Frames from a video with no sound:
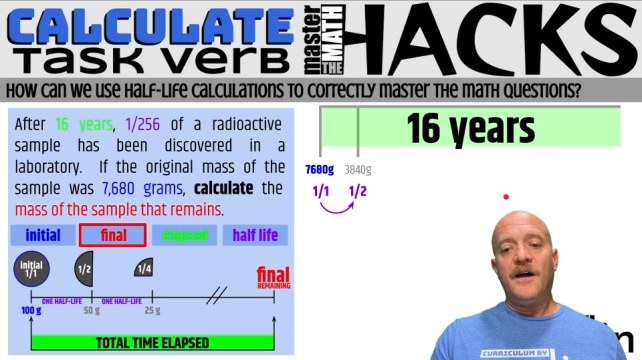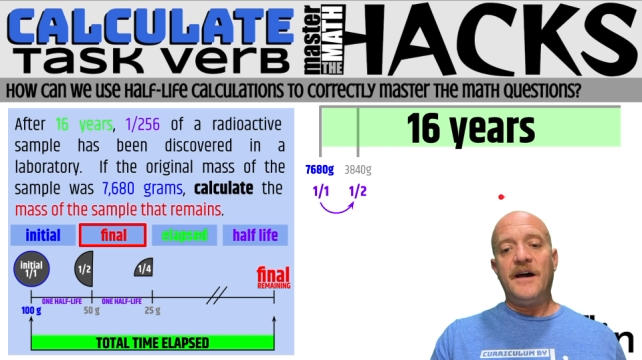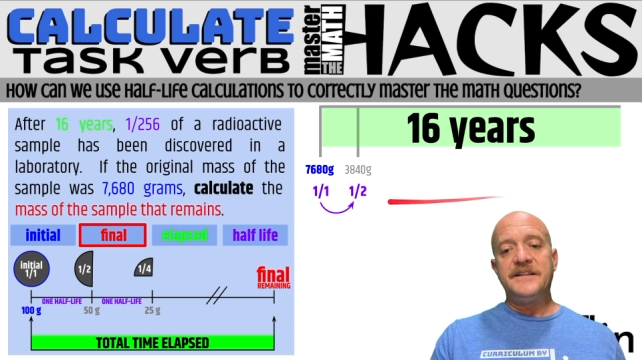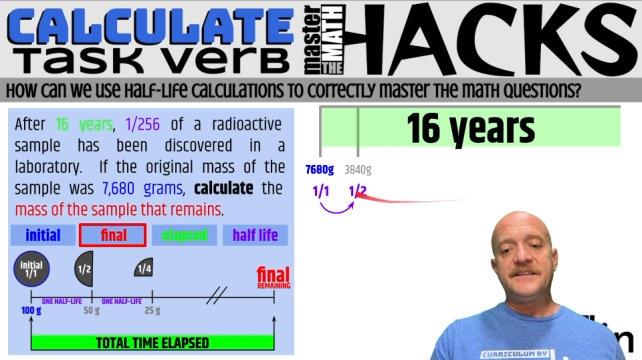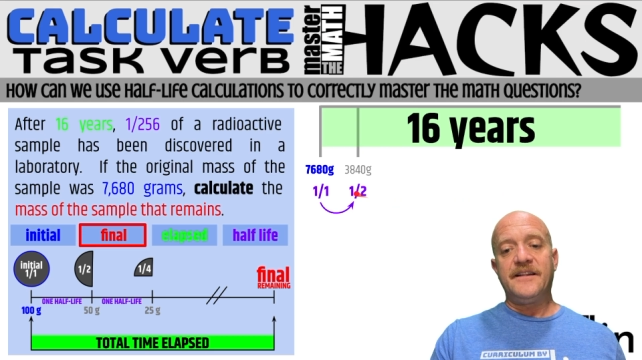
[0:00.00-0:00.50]

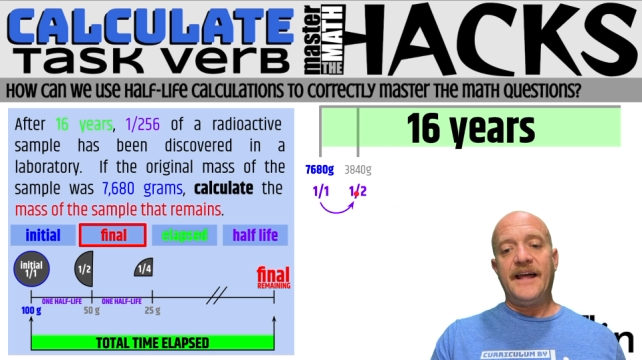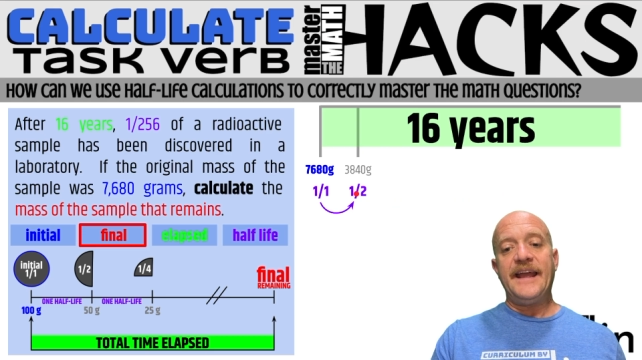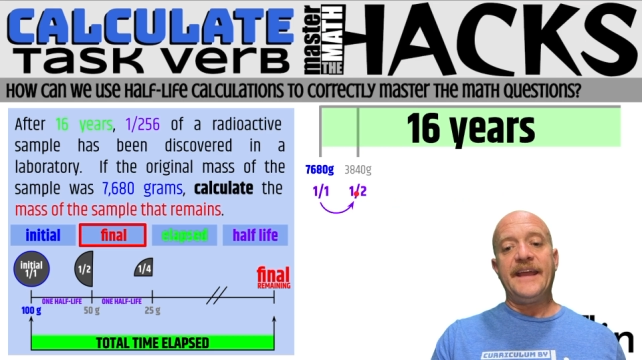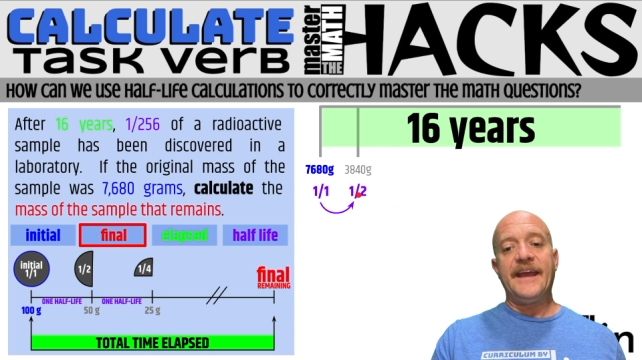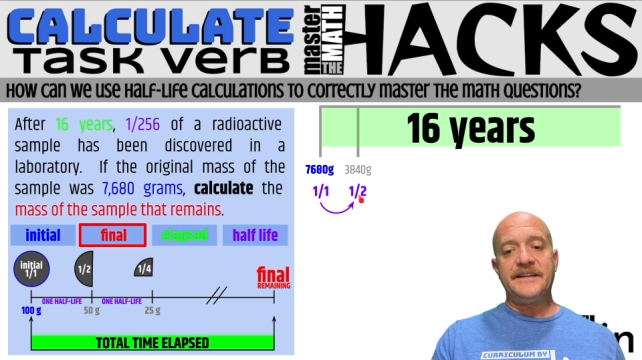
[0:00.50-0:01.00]
until
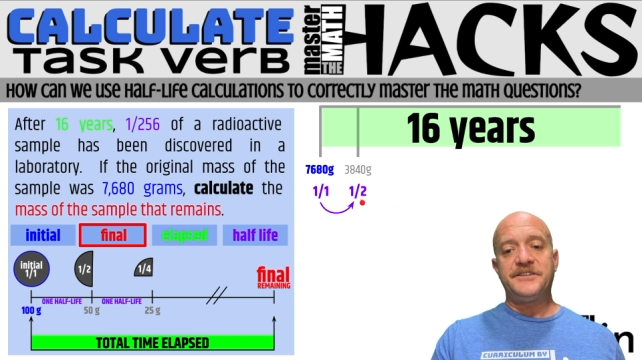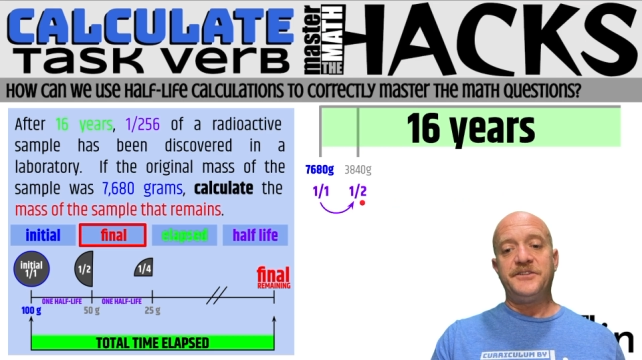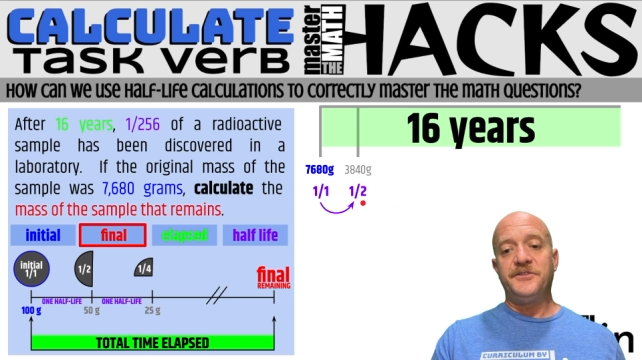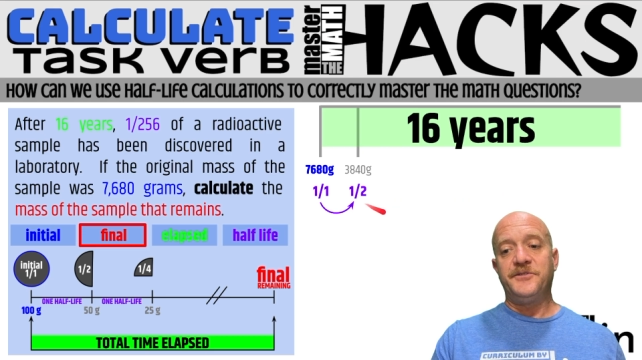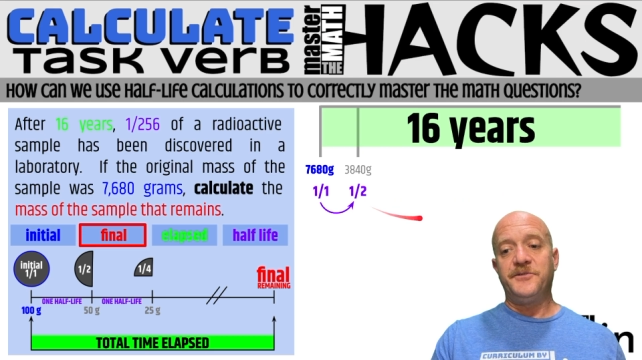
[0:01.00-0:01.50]
I get
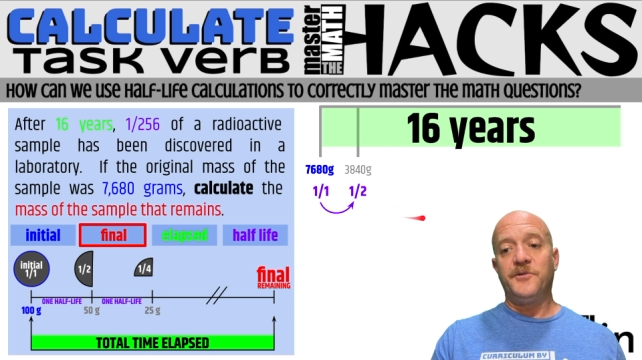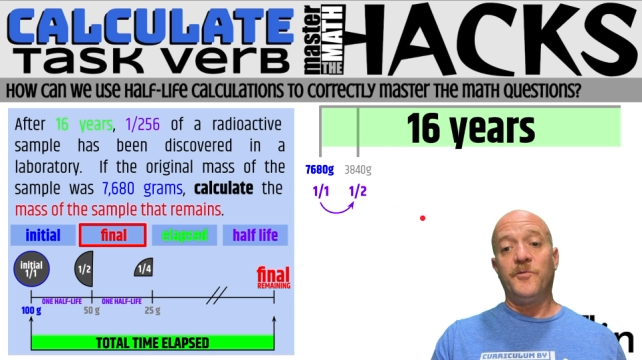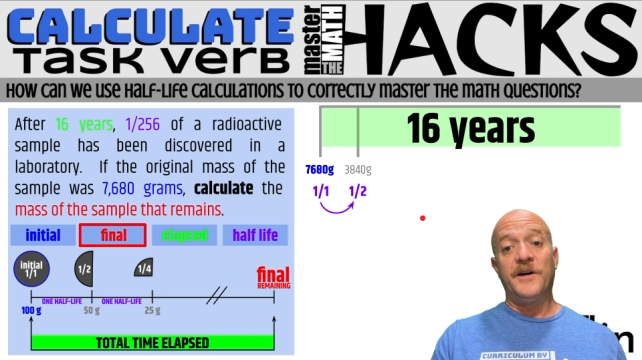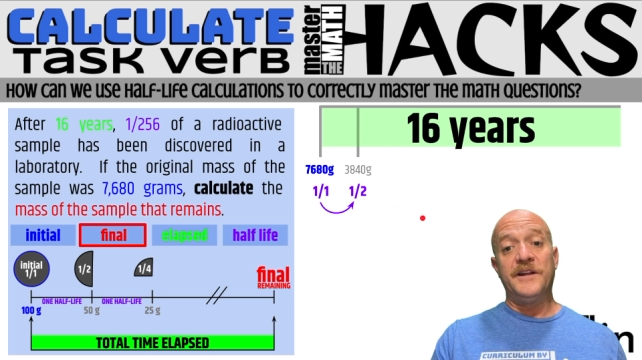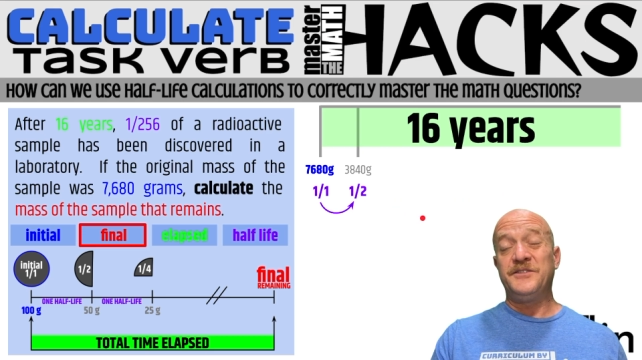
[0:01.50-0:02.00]
to
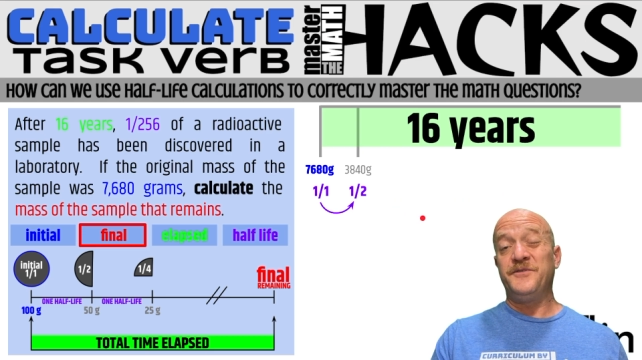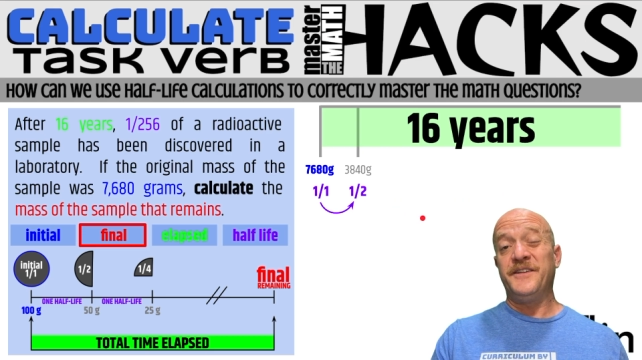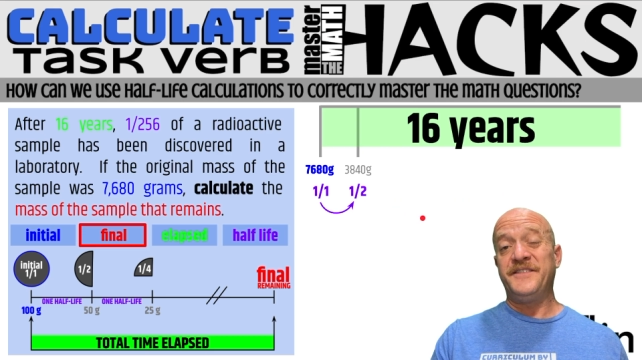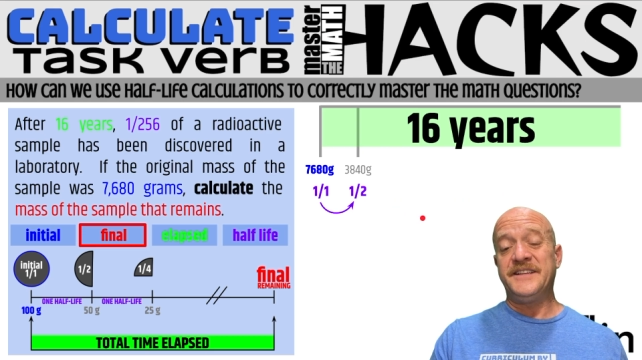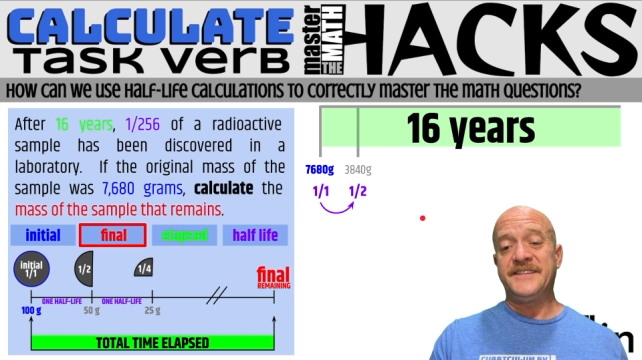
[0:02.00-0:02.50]

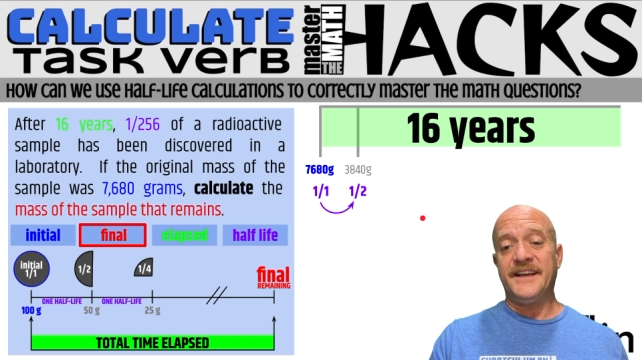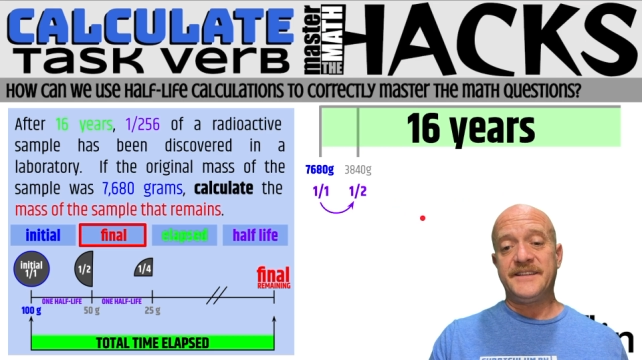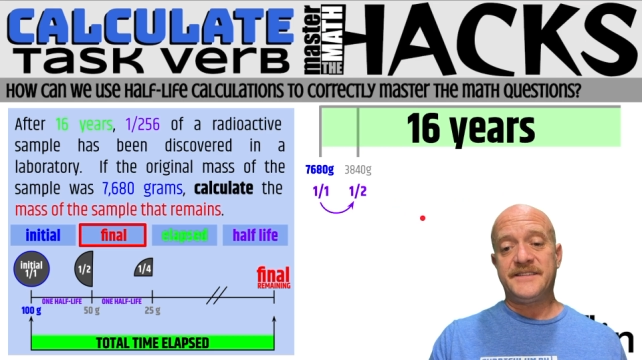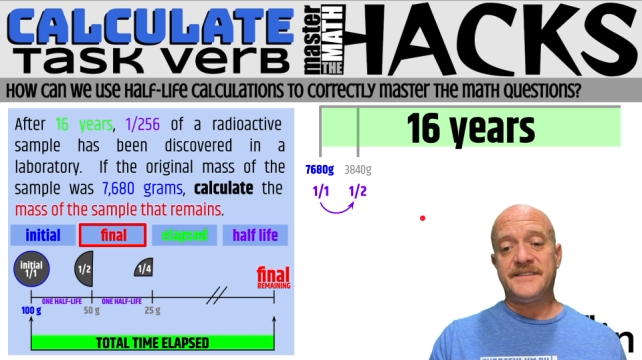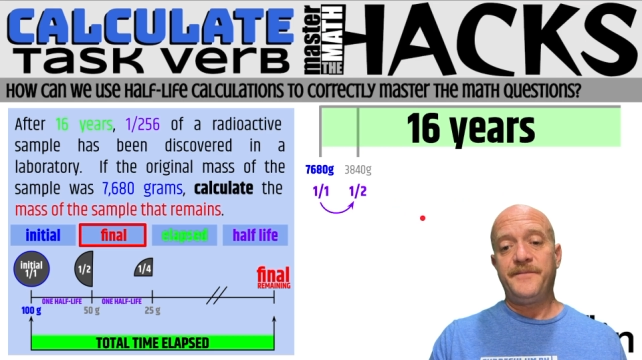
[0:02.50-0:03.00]
1/256th.